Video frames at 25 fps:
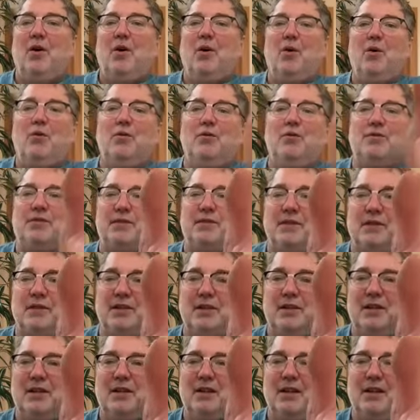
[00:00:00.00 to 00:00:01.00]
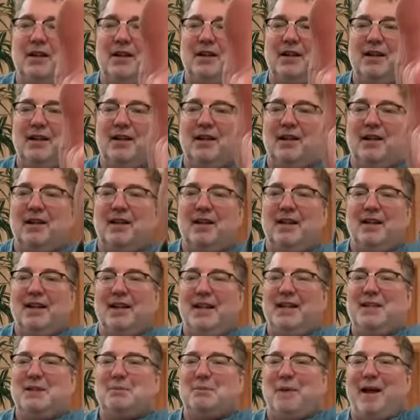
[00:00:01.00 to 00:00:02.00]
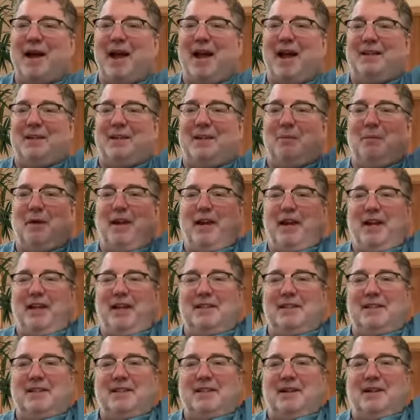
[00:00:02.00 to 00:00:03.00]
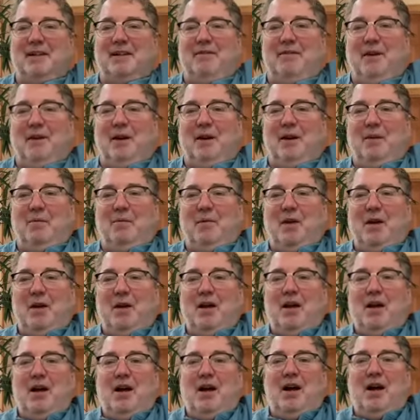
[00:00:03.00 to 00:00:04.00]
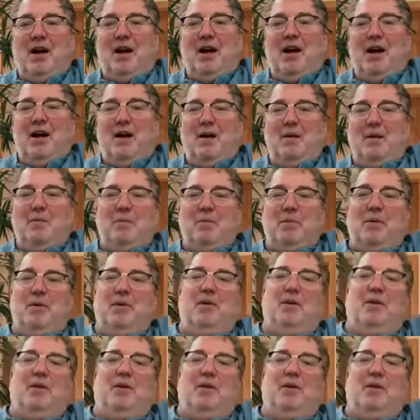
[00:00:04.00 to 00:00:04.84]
Over. He's back to making stuff up. Up.